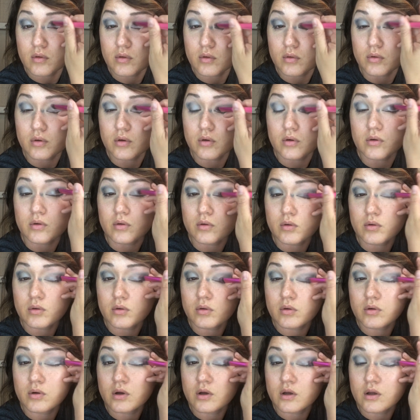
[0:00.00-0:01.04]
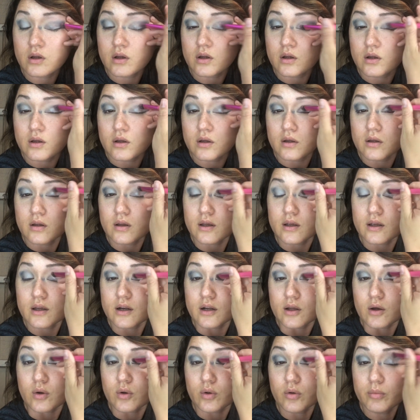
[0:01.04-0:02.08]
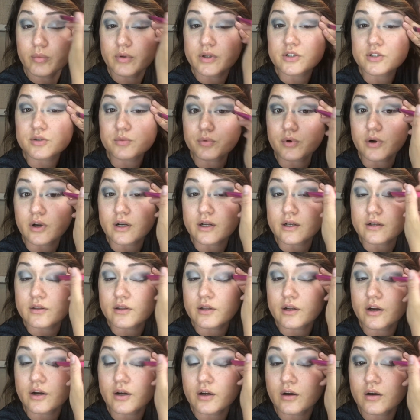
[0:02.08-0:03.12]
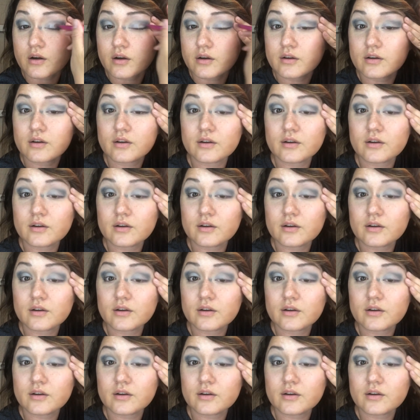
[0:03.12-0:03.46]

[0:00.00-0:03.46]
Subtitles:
ooh, I got a whole bunch of product there.